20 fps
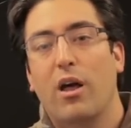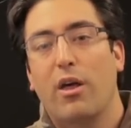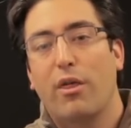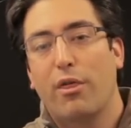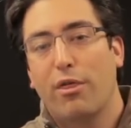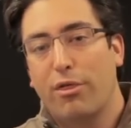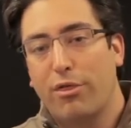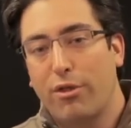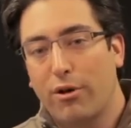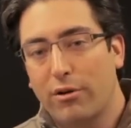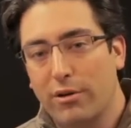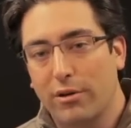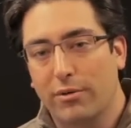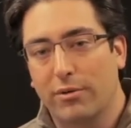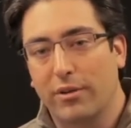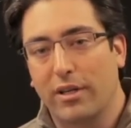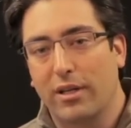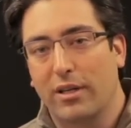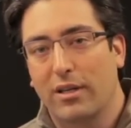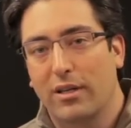
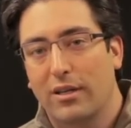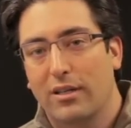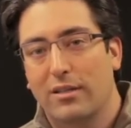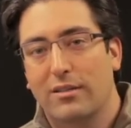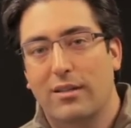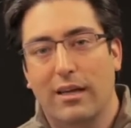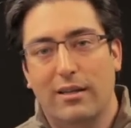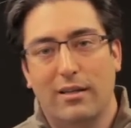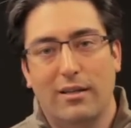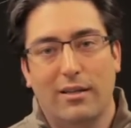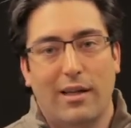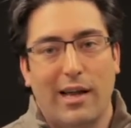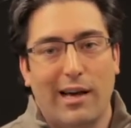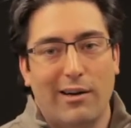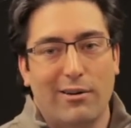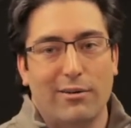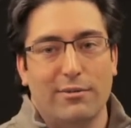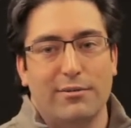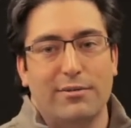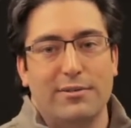thoroughly taken
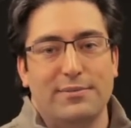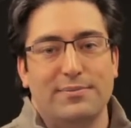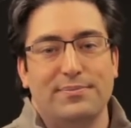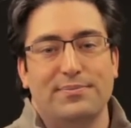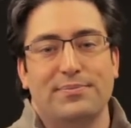care of.